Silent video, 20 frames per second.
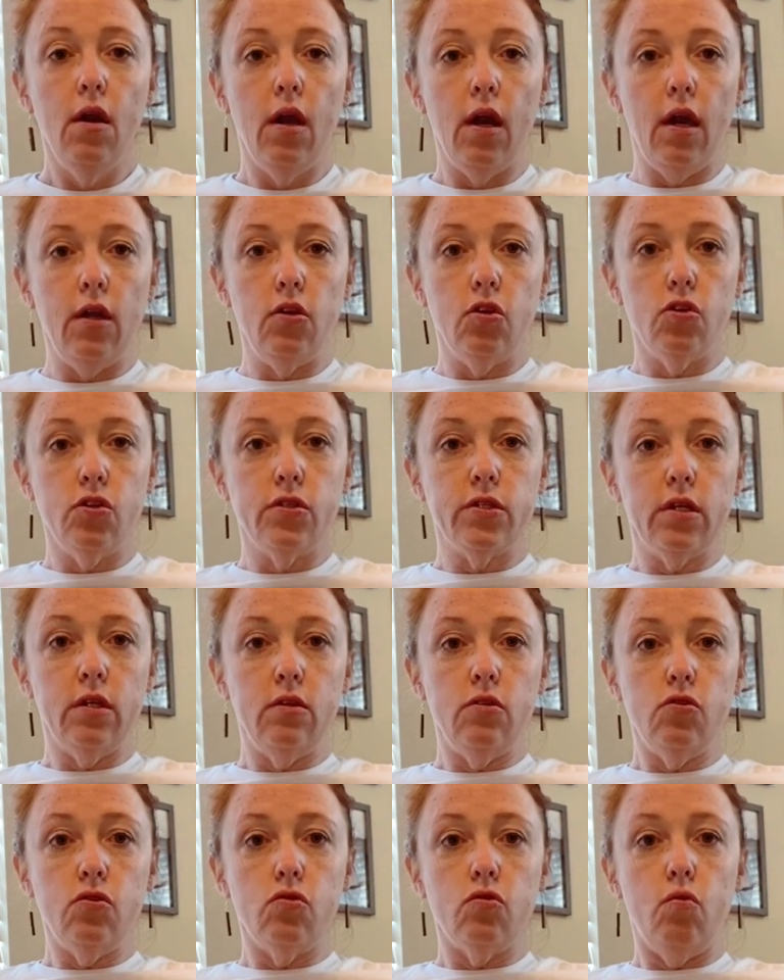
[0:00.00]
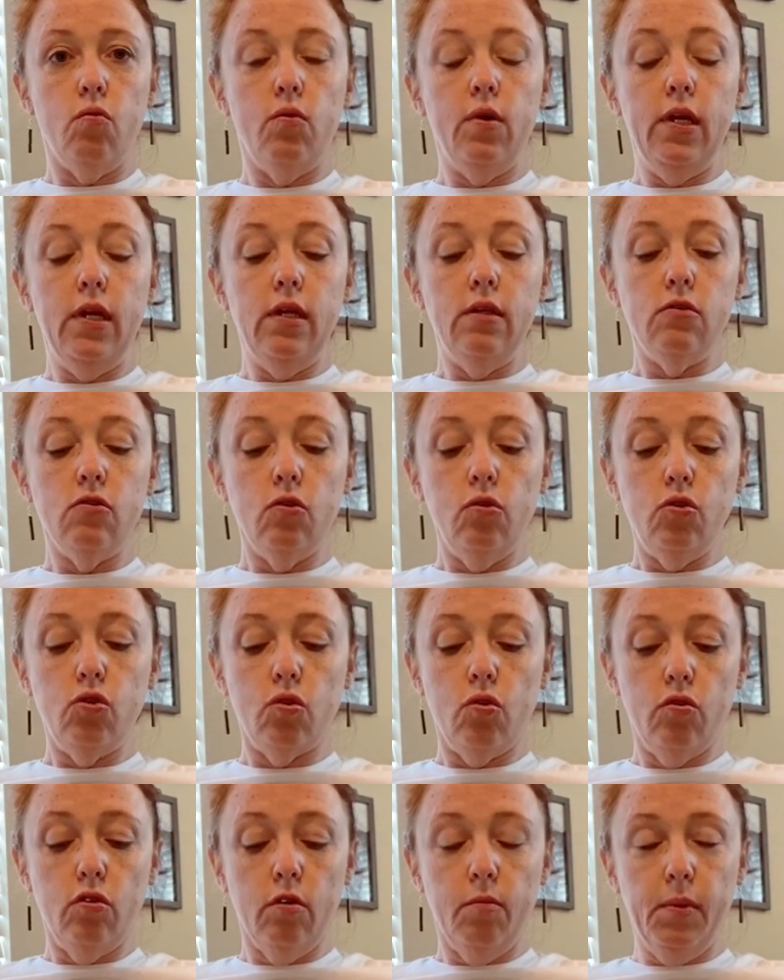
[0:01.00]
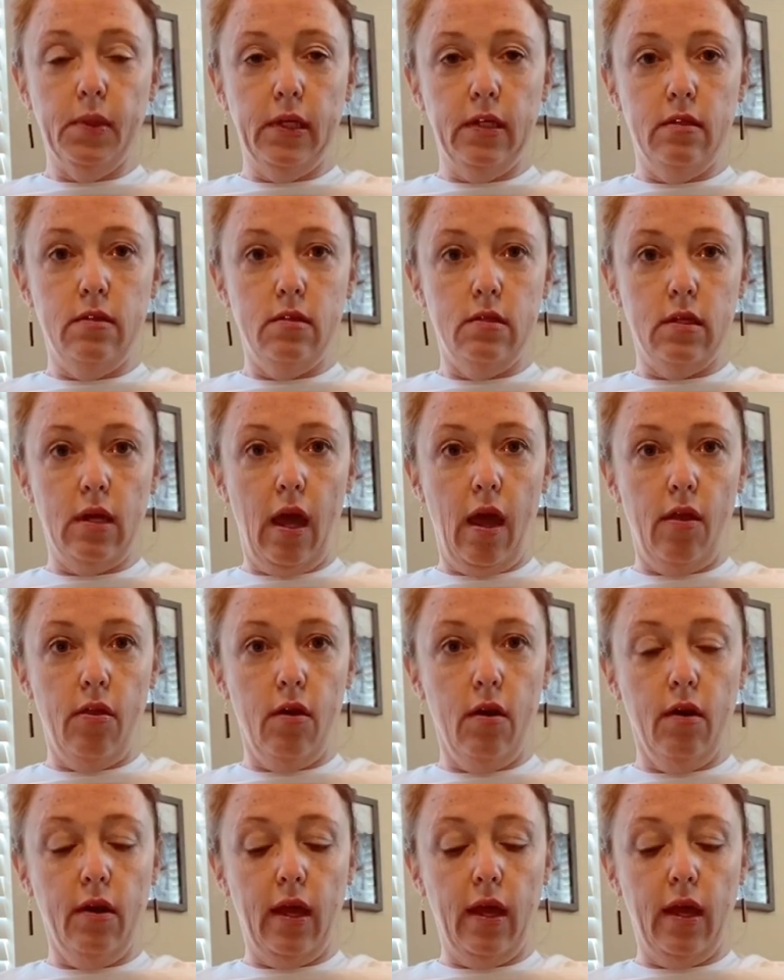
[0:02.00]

And you're just gonna squeeze those shoulder blades together.